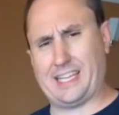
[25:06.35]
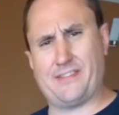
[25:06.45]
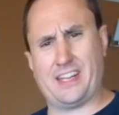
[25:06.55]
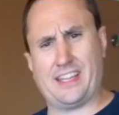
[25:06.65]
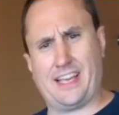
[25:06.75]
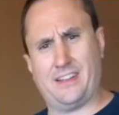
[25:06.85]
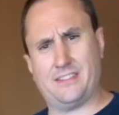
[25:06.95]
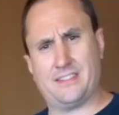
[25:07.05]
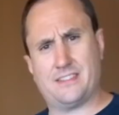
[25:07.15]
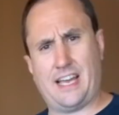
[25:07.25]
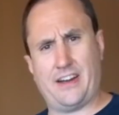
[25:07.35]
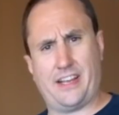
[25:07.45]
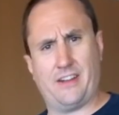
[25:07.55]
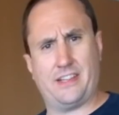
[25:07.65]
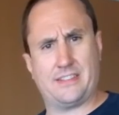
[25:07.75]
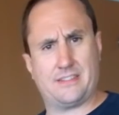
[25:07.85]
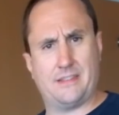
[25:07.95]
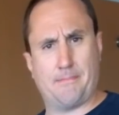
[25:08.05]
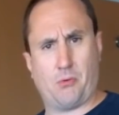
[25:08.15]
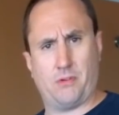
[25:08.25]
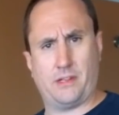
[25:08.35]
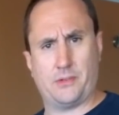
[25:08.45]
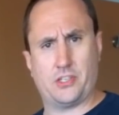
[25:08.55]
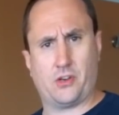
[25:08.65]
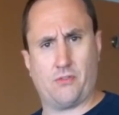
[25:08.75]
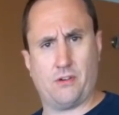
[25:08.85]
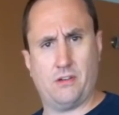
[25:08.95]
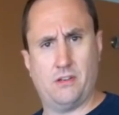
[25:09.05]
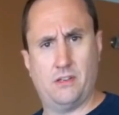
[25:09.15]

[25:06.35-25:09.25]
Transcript: leave anything else out of here that's important that we should go over?